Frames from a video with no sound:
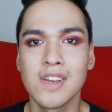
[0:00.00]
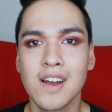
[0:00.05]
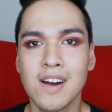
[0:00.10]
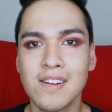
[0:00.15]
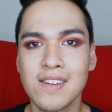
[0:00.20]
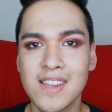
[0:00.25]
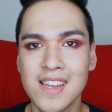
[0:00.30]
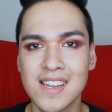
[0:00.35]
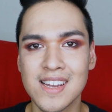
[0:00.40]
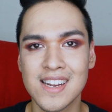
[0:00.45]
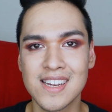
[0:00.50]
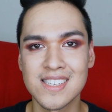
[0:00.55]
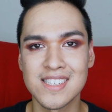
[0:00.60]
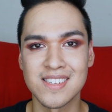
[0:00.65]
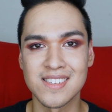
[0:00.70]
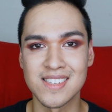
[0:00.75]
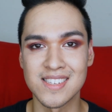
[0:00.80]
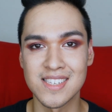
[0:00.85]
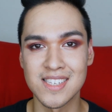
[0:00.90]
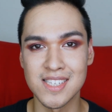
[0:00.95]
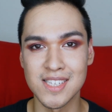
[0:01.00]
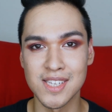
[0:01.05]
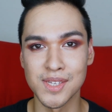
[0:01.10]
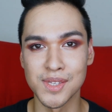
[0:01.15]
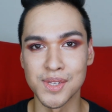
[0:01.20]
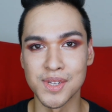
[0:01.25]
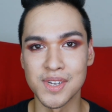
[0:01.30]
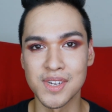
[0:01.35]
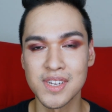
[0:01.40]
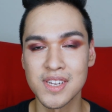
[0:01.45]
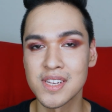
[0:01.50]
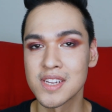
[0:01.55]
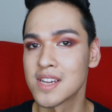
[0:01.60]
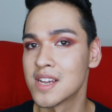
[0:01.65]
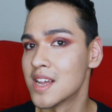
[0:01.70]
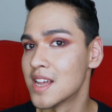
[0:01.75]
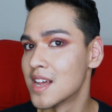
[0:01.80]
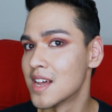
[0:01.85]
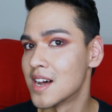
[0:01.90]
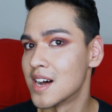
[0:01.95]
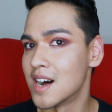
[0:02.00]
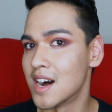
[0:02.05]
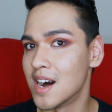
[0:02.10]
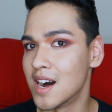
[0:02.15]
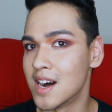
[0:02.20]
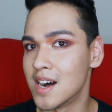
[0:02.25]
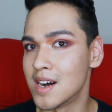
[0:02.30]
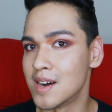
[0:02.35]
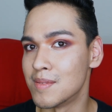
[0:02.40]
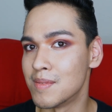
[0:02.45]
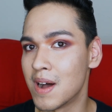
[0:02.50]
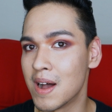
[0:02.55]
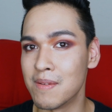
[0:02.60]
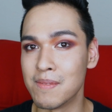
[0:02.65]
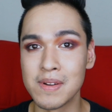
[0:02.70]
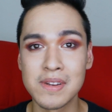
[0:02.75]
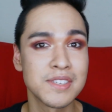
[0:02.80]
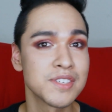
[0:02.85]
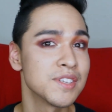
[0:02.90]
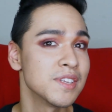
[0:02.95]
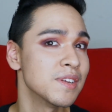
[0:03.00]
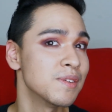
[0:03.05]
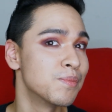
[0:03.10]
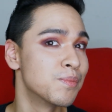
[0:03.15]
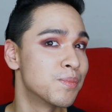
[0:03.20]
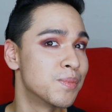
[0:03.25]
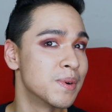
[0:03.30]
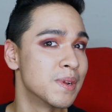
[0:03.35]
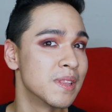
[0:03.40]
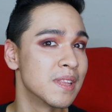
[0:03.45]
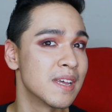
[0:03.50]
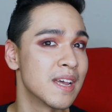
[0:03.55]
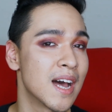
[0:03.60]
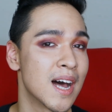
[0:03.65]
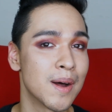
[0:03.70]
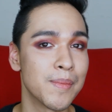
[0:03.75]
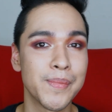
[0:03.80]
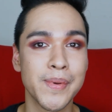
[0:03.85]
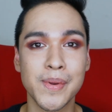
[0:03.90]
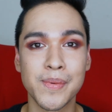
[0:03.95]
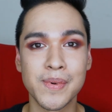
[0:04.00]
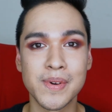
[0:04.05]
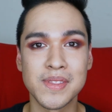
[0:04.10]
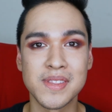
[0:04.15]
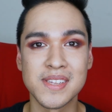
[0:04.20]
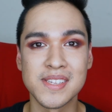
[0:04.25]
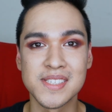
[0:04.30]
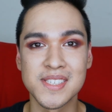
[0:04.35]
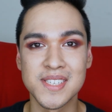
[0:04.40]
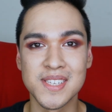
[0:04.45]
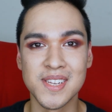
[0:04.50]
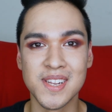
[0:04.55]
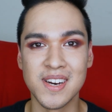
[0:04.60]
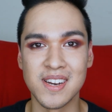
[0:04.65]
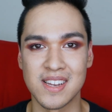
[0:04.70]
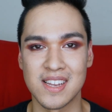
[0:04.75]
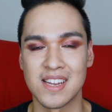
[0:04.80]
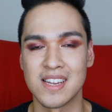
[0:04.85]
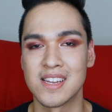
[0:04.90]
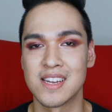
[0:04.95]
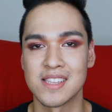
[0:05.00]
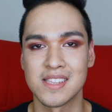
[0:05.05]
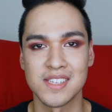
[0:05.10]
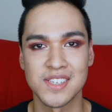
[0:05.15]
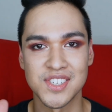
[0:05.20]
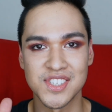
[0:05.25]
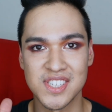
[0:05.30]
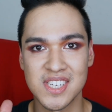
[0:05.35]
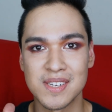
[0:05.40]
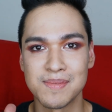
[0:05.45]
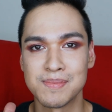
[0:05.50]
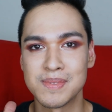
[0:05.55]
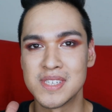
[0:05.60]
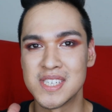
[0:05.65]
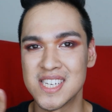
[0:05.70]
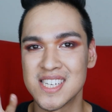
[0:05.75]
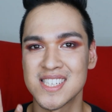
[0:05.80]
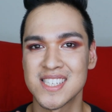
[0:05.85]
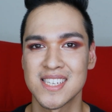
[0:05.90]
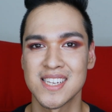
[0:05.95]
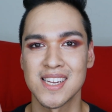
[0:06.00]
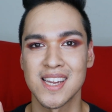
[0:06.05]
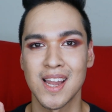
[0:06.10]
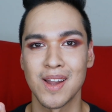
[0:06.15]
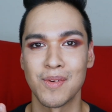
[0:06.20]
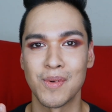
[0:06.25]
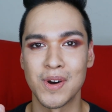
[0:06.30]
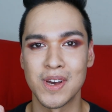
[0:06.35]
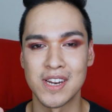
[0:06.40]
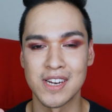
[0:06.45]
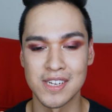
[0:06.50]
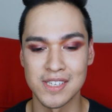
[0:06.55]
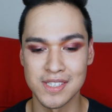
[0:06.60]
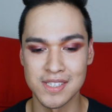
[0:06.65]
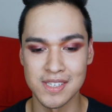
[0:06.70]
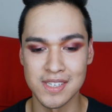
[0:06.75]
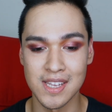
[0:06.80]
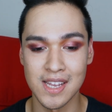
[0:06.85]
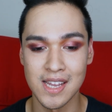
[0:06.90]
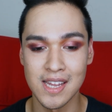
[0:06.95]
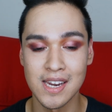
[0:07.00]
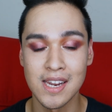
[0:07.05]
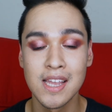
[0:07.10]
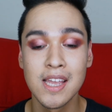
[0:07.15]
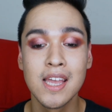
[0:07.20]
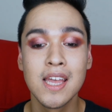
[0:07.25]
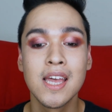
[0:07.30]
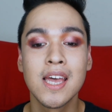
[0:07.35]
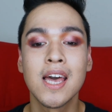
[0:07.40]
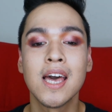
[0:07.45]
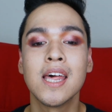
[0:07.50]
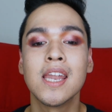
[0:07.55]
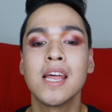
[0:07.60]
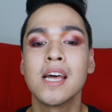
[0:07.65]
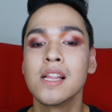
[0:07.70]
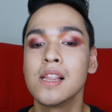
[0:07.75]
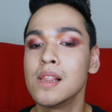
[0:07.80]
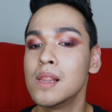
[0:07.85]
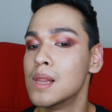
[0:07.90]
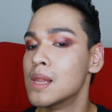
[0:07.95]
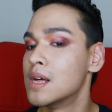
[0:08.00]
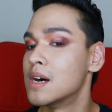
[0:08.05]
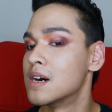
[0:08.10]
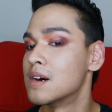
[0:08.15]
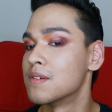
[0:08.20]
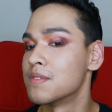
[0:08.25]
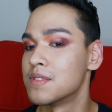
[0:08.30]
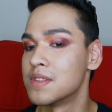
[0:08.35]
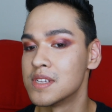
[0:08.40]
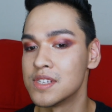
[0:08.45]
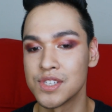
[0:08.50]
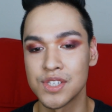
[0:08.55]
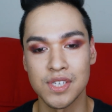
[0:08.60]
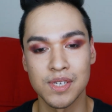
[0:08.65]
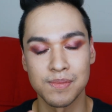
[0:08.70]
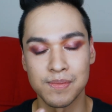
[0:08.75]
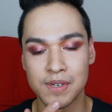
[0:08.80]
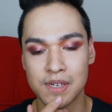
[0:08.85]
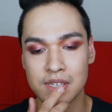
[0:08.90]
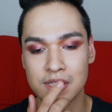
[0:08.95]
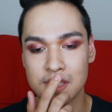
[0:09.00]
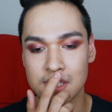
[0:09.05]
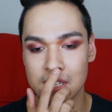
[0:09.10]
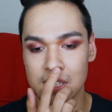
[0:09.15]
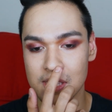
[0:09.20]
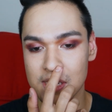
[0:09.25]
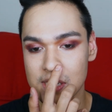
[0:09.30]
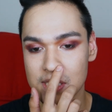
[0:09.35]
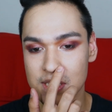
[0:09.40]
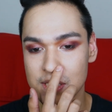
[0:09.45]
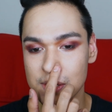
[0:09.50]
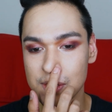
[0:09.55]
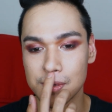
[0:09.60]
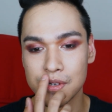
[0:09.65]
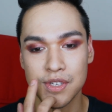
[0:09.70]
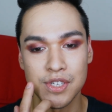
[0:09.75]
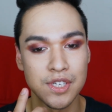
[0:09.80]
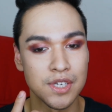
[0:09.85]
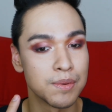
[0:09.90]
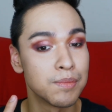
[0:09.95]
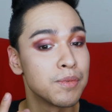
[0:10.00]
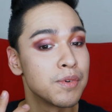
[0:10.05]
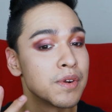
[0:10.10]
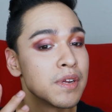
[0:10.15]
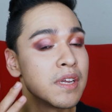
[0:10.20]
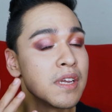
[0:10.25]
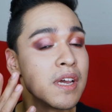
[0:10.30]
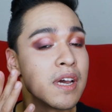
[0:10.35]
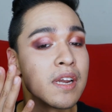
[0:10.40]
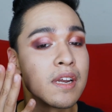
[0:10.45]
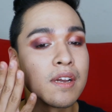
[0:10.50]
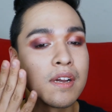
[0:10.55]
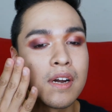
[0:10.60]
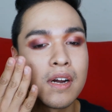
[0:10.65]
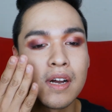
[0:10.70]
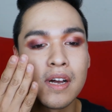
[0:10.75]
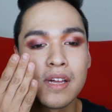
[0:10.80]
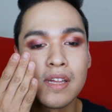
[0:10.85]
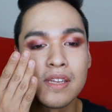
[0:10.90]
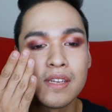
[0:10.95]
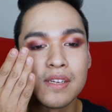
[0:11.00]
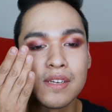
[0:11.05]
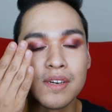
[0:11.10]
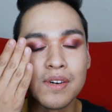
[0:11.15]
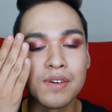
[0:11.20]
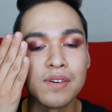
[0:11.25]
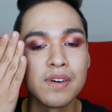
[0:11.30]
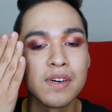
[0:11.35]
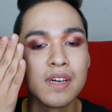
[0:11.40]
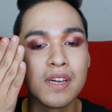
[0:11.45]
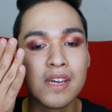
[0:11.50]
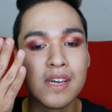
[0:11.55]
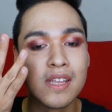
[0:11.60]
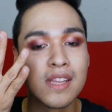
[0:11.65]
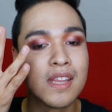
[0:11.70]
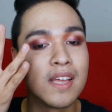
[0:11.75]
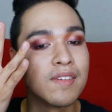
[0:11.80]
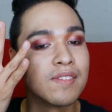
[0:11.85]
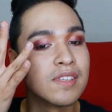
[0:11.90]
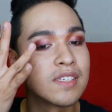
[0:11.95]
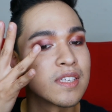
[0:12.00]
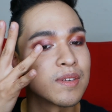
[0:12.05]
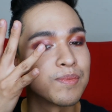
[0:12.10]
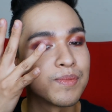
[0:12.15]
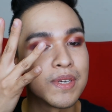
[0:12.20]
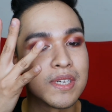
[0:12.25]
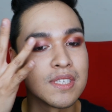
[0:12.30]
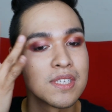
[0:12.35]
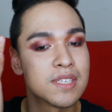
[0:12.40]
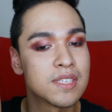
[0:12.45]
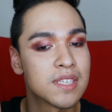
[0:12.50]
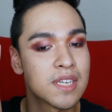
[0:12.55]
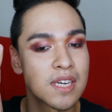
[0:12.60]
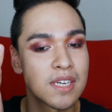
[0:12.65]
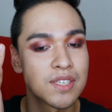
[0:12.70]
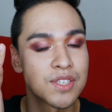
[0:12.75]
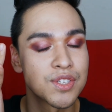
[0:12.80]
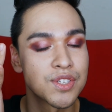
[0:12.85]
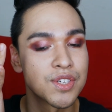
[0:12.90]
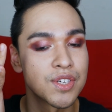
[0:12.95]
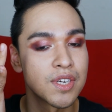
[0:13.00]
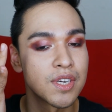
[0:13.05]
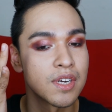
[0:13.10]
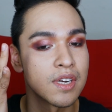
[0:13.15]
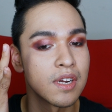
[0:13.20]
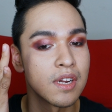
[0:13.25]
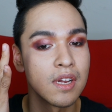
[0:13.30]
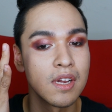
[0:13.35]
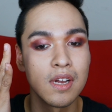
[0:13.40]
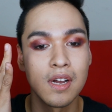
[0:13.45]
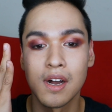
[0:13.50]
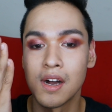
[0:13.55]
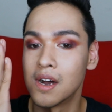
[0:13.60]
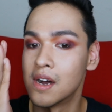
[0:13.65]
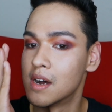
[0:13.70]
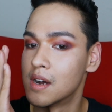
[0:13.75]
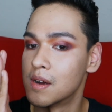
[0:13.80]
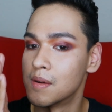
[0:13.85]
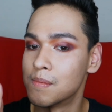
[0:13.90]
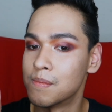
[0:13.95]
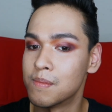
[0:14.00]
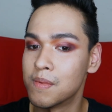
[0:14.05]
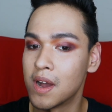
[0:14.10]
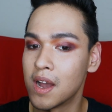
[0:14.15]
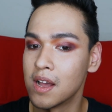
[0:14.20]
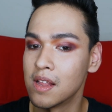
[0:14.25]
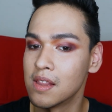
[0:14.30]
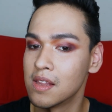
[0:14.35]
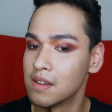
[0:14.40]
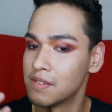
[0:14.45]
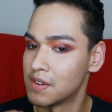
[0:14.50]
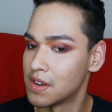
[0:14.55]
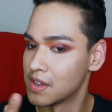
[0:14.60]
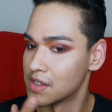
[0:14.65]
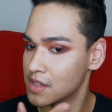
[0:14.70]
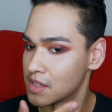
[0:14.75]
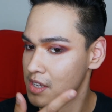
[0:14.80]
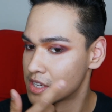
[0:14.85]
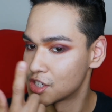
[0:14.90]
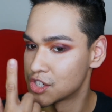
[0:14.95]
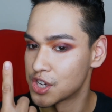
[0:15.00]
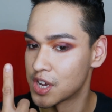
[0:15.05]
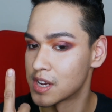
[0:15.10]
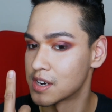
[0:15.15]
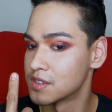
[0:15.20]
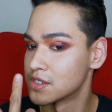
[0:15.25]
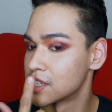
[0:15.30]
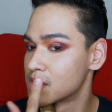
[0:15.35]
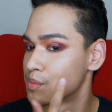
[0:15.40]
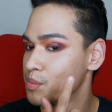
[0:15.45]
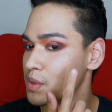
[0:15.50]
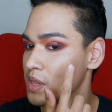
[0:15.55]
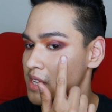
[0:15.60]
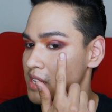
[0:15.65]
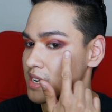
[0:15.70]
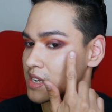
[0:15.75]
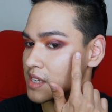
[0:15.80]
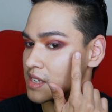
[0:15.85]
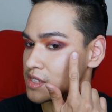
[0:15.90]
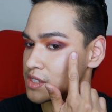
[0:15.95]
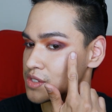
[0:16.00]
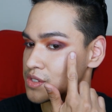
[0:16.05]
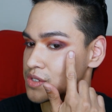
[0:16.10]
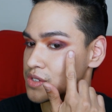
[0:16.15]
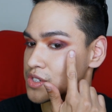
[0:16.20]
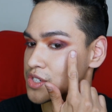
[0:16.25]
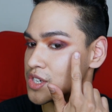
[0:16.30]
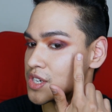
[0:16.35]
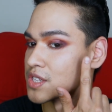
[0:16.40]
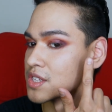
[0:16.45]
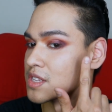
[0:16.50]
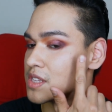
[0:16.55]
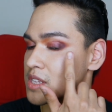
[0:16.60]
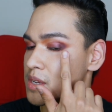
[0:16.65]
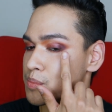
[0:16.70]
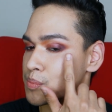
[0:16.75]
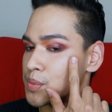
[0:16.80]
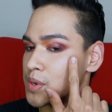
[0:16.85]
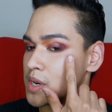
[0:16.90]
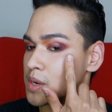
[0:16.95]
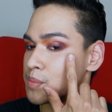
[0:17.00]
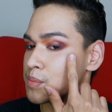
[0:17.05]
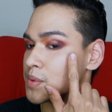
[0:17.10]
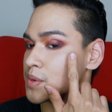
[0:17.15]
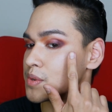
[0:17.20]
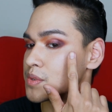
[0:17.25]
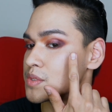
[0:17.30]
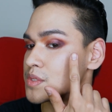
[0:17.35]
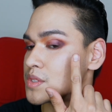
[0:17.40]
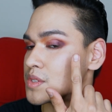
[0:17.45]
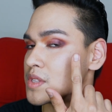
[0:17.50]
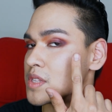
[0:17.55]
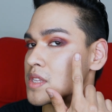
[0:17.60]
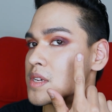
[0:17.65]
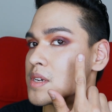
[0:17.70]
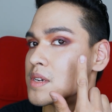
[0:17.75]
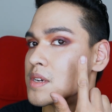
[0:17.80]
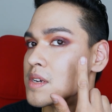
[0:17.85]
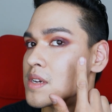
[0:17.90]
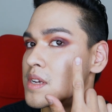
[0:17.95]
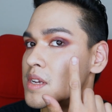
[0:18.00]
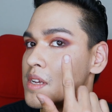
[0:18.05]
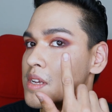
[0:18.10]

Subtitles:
Okay guys, so this is the look. I'm actually really happy with this look. I got the shape just like I wanted it to get. And I love these shimmers. Like, they're so shimmery and you know, they have this amazing texture. I love how the shadows are blending into each other, the purple to the